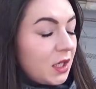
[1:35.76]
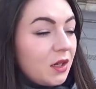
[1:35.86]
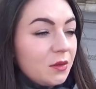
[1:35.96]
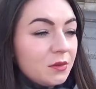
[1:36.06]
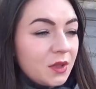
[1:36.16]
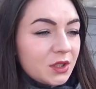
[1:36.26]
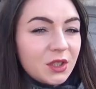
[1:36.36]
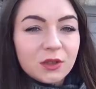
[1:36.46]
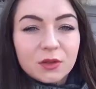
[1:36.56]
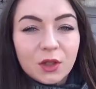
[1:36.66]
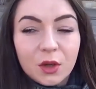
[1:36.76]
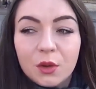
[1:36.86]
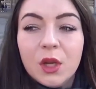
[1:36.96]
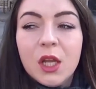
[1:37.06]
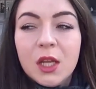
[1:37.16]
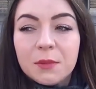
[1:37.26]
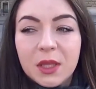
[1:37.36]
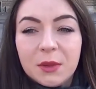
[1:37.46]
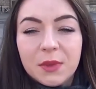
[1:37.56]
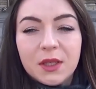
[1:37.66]
Yeah, actually I don't know,
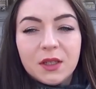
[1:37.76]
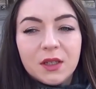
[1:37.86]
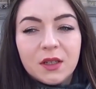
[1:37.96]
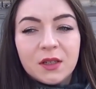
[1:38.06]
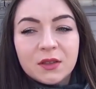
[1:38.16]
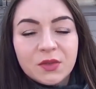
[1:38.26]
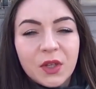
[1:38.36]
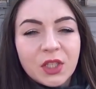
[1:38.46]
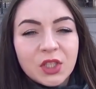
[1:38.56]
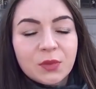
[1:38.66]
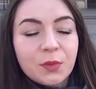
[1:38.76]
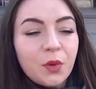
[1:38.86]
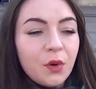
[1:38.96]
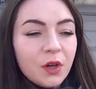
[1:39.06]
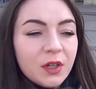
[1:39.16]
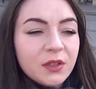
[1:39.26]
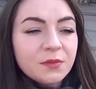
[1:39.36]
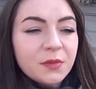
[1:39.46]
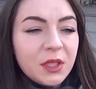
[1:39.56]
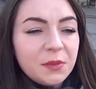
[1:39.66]
maybe a direction port,
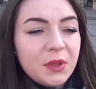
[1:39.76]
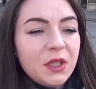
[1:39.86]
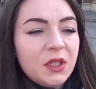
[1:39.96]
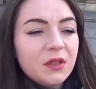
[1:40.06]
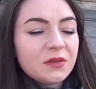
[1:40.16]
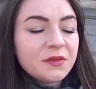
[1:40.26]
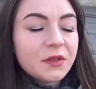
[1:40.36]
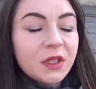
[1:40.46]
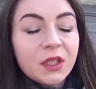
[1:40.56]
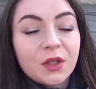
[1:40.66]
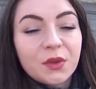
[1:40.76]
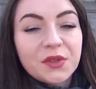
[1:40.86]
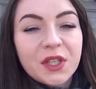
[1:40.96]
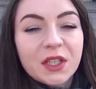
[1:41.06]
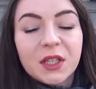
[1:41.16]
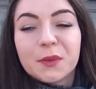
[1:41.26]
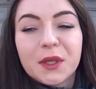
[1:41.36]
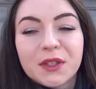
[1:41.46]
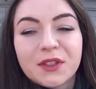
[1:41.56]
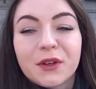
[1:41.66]
maybe, I don't know exactly, I'm
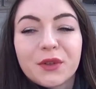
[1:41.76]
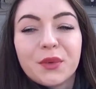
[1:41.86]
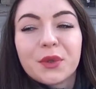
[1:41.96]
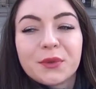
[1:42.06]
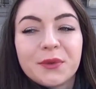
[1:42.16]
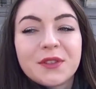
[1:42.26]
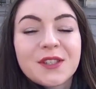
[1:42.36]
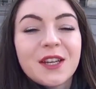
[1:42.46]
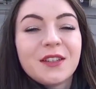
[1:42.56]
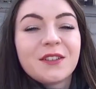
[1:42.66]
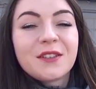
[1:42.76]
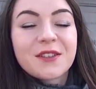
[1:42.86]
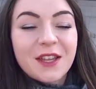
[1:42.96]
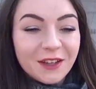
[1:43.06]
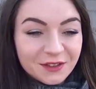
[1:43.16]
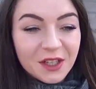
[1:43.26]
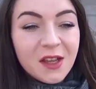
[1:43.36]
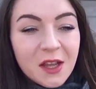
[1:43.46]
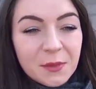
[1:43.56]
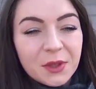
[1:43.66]
gonna tell you what we decided in a second.
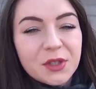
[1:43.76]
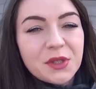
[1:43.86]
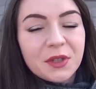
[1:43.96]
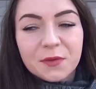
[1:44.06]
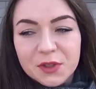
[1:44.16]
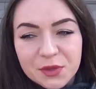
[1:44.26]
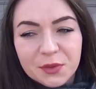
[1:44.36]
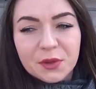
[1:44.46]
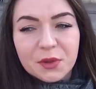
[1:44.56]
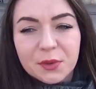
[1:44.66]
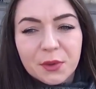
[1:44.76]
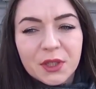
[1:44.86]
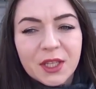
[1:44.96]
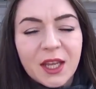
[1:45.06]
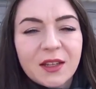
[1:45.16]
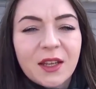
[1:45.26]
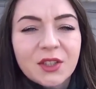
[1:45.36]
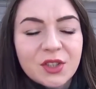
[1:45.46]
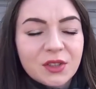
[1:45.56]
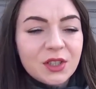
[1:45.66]
Because at first of all, we wanna get
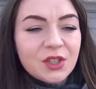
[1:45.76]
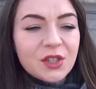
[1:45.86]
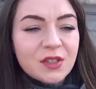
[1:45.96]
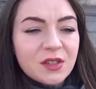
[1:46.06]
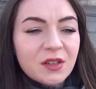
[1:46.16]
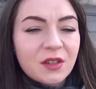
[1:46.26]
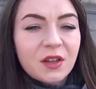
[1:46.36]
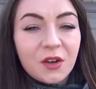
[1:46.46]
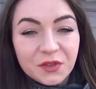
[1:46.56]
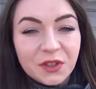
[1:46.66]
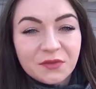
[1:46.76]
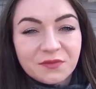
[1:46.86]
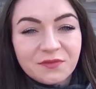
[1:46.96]
actually just a coffee.